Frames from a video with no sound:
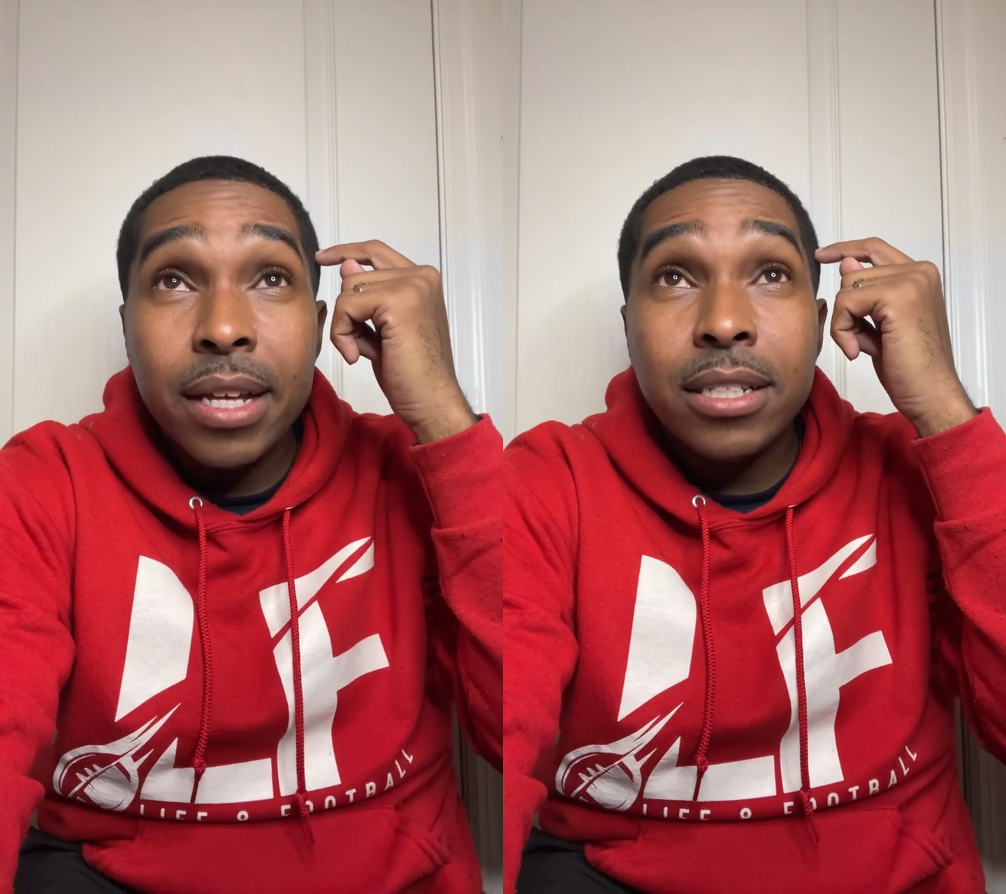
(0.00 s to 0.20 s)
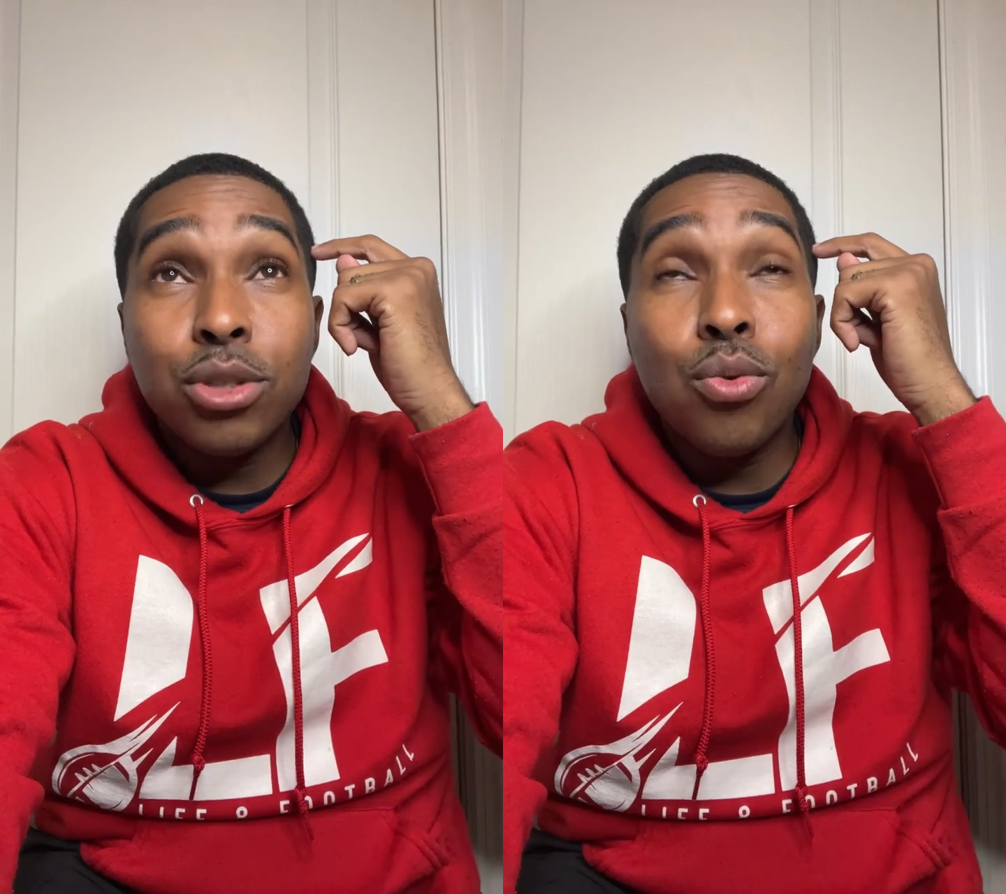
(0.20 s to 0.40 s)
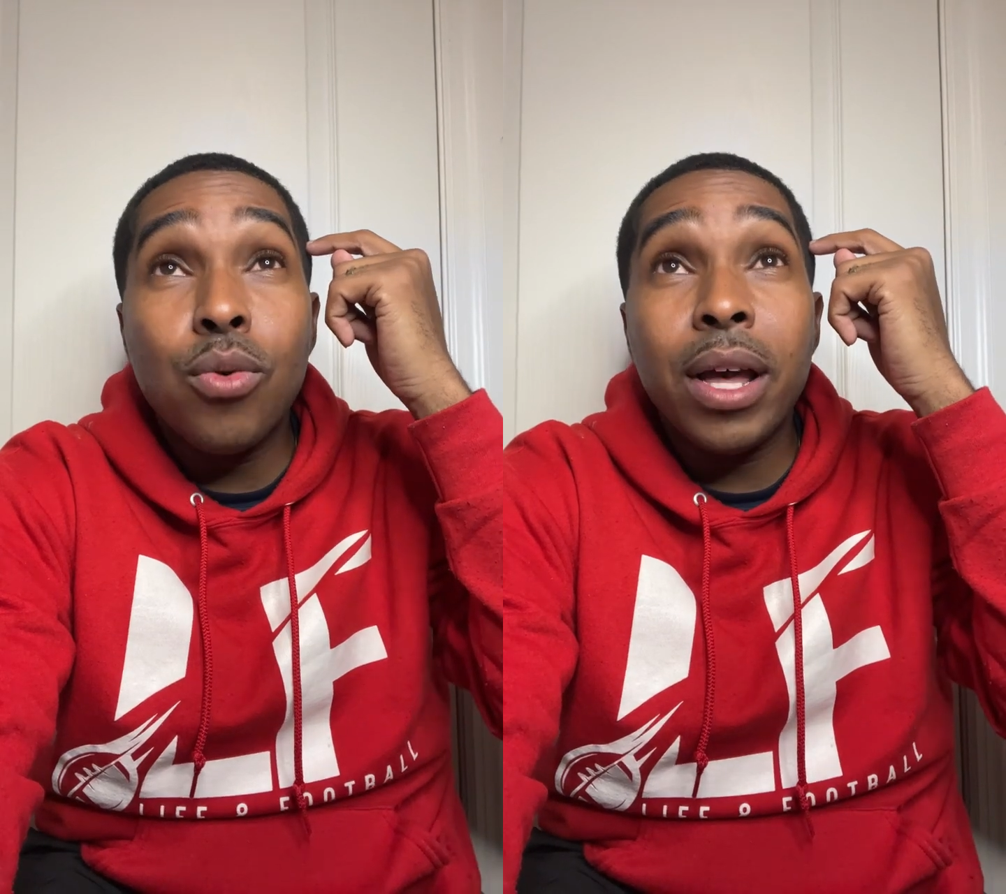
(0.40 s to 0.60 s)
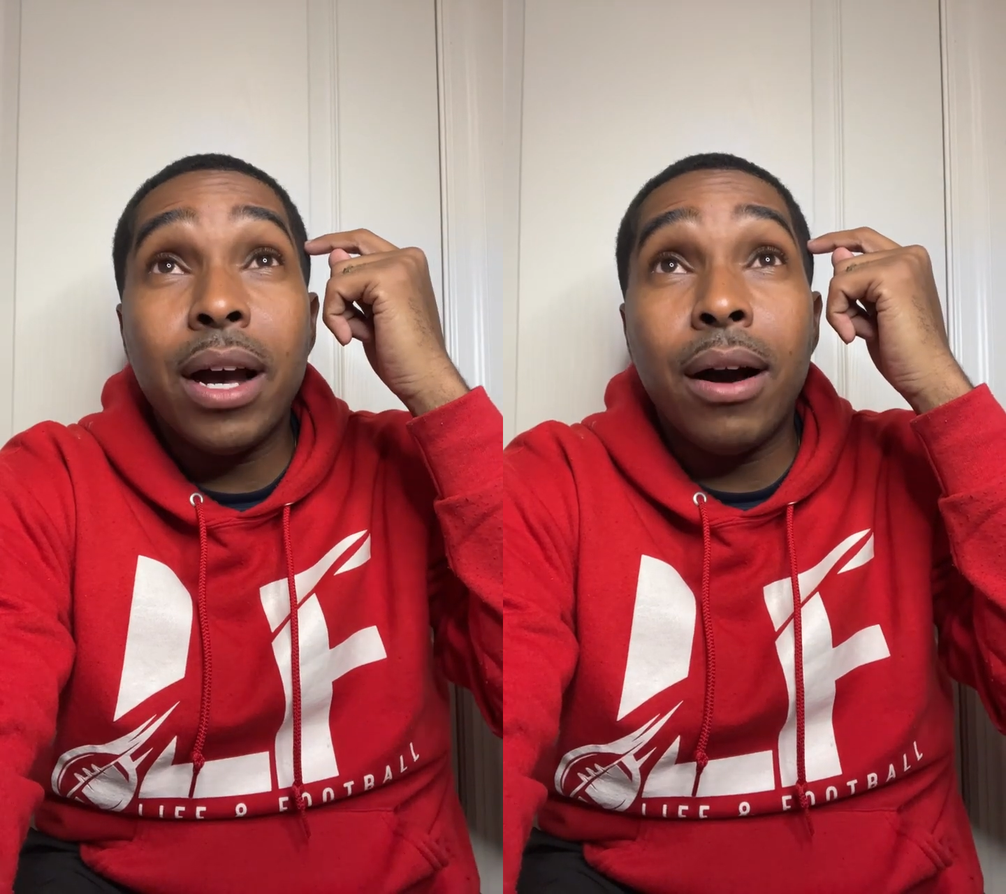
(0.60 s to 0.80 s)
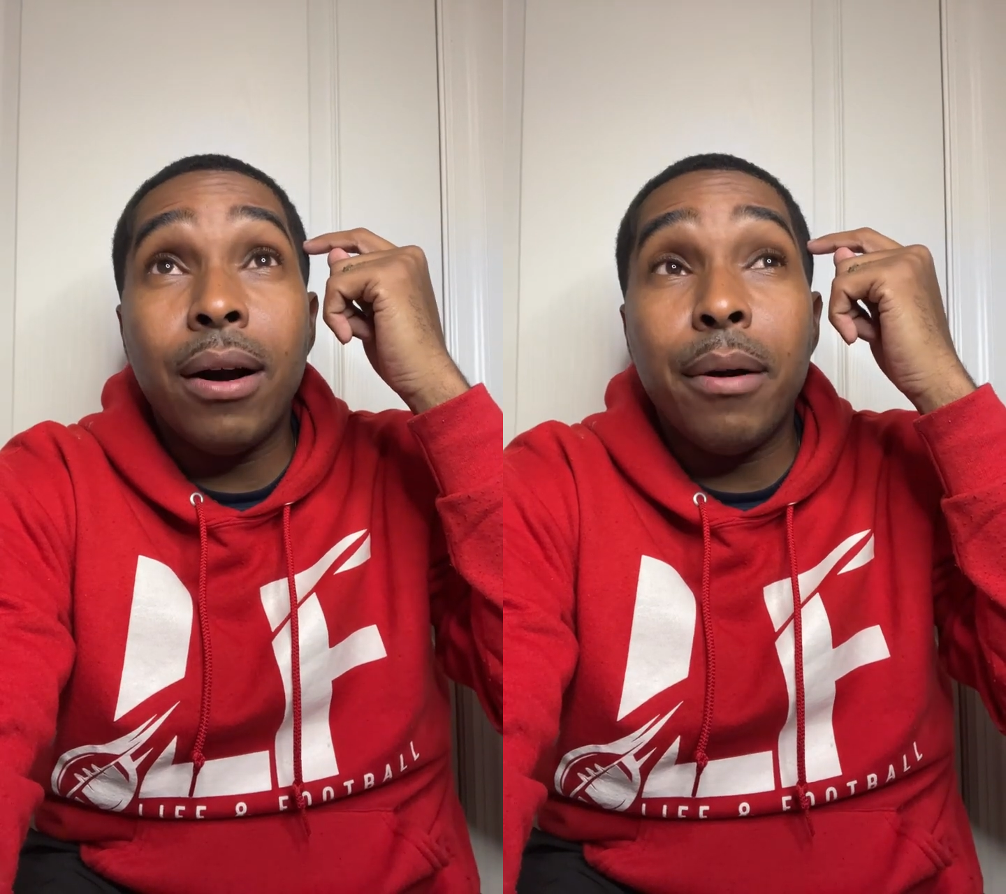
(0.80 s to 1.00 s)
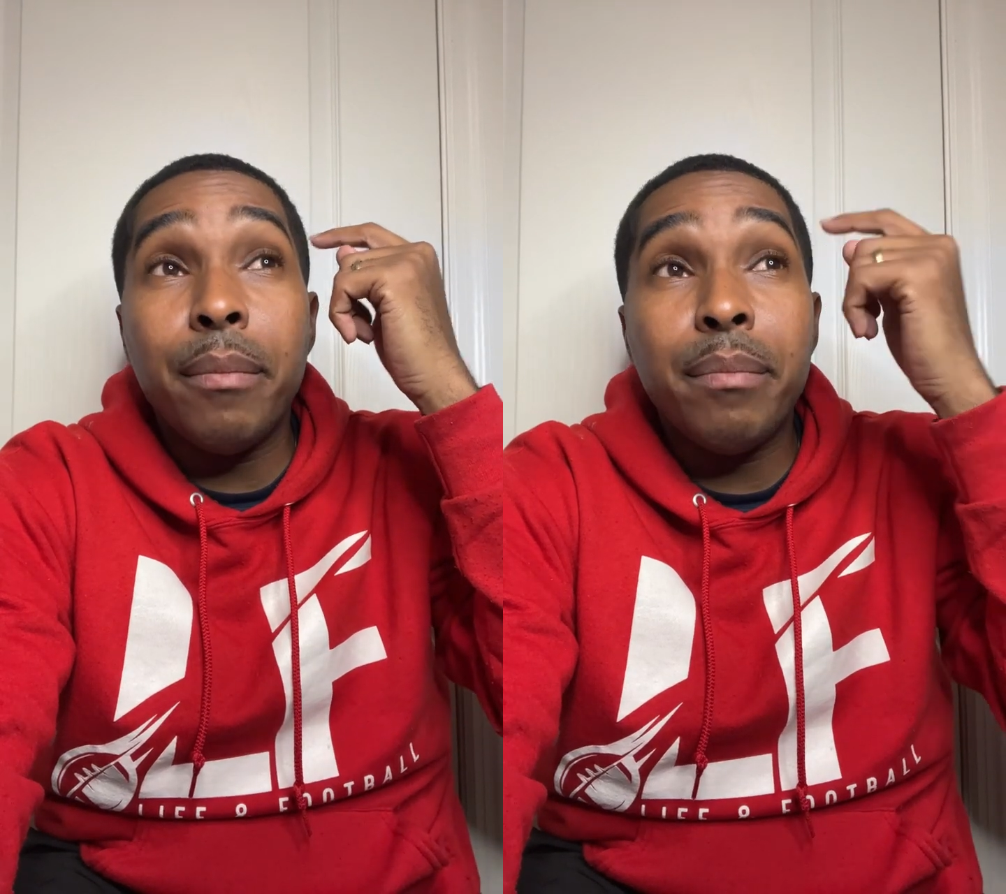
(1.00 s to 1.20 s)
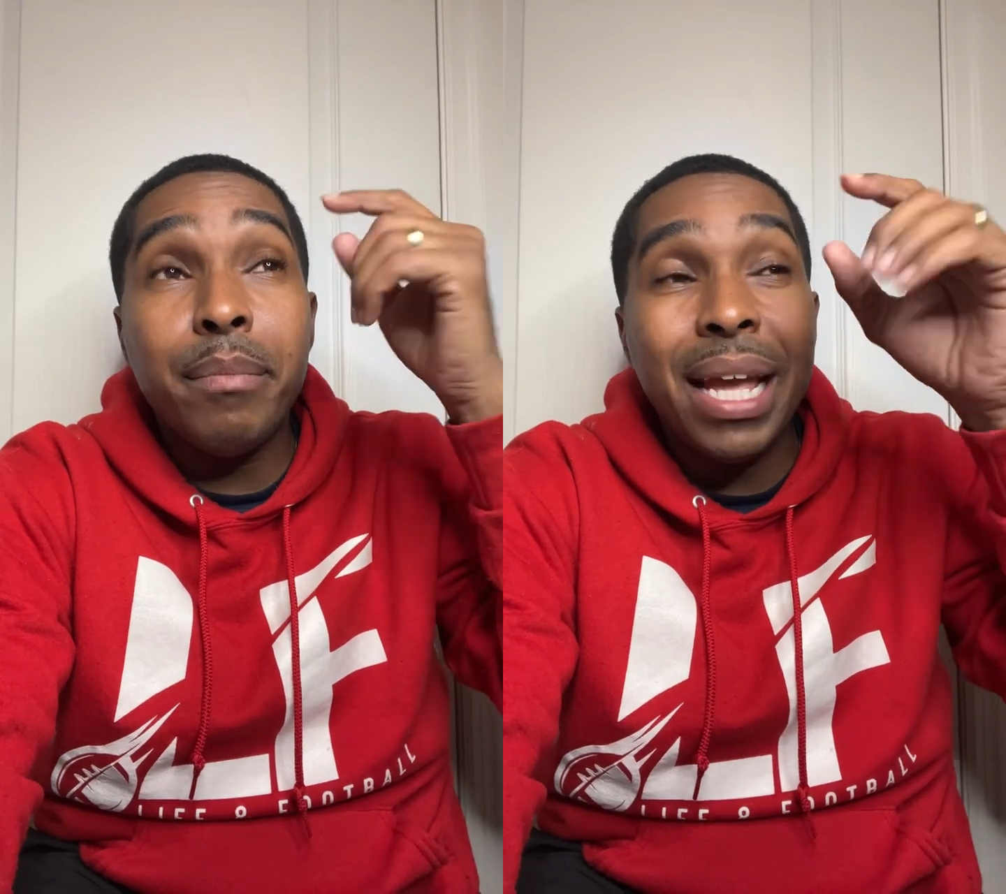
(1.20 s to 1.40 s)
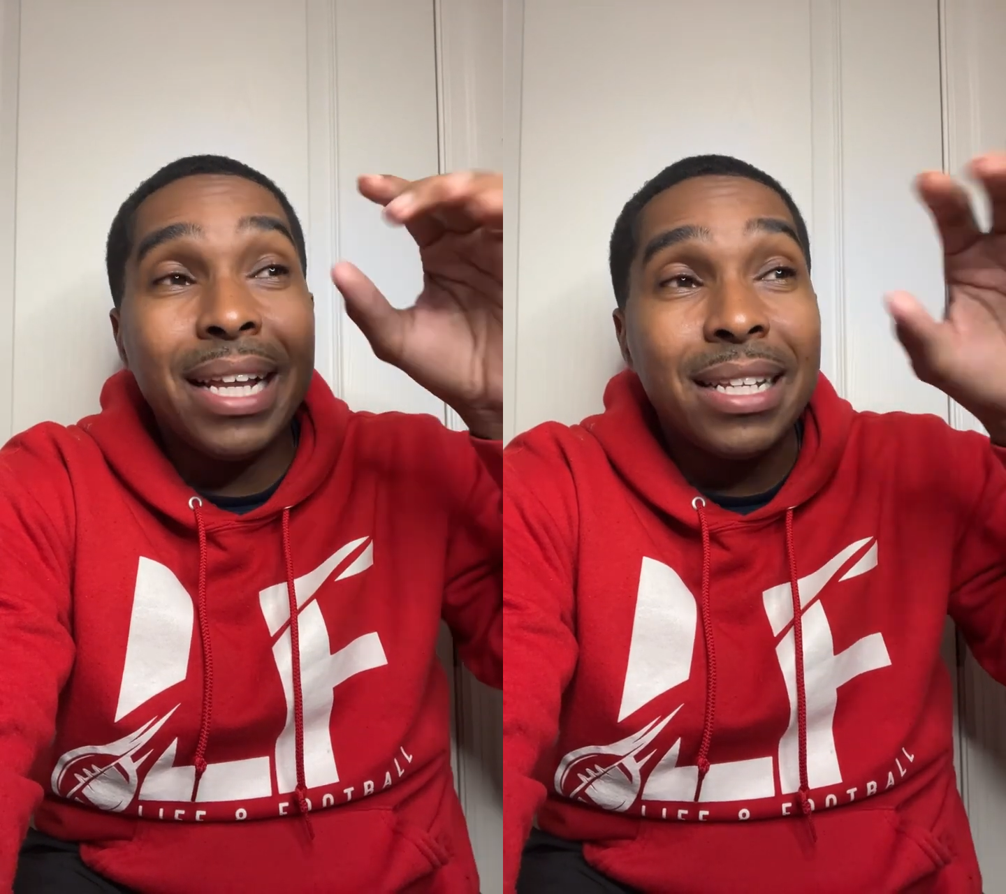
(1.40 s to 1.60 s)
to make